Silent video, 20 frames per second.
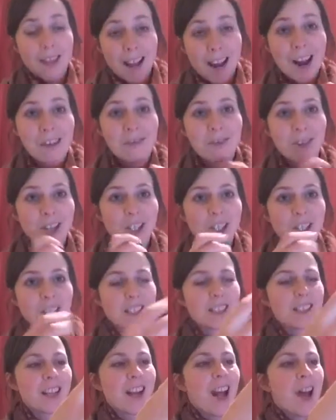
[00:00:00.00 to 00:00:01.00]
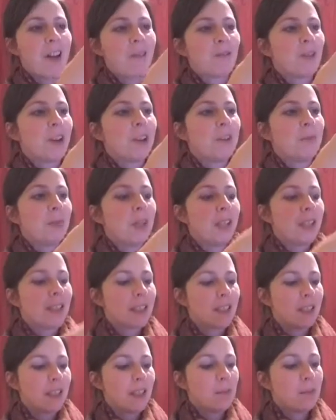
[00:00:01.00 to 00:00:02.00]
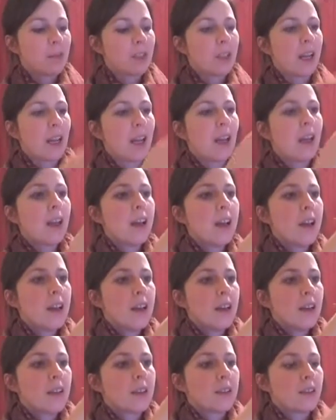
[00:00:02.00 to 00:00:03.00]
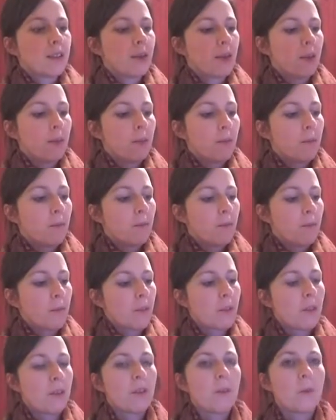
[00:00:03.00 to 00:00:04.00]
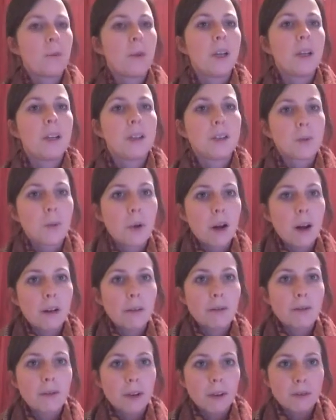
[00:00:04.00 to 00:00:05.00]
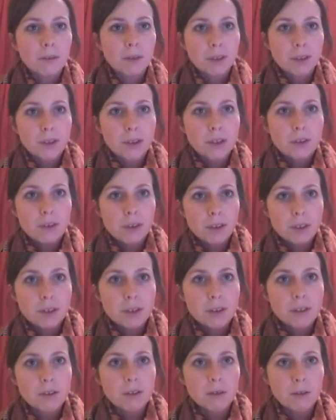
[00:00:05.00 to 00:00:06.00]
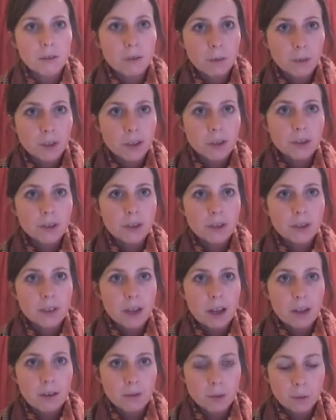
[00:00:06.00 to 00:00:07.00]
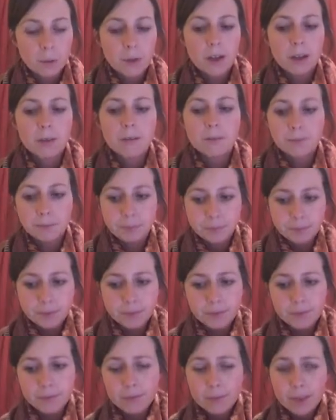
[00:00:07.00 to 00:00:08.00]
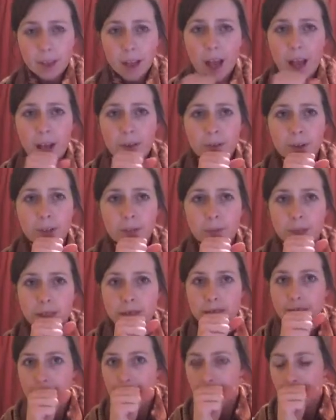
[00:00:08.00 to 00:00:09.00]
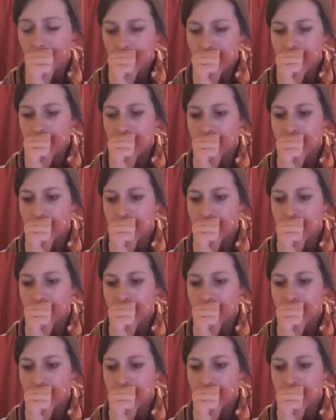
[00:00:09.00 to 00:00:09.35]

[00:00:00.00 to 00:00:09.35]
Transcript: that have lunches that have red meats in them today. So 3/12 of our students, so 3 students out of 12 have red meats today,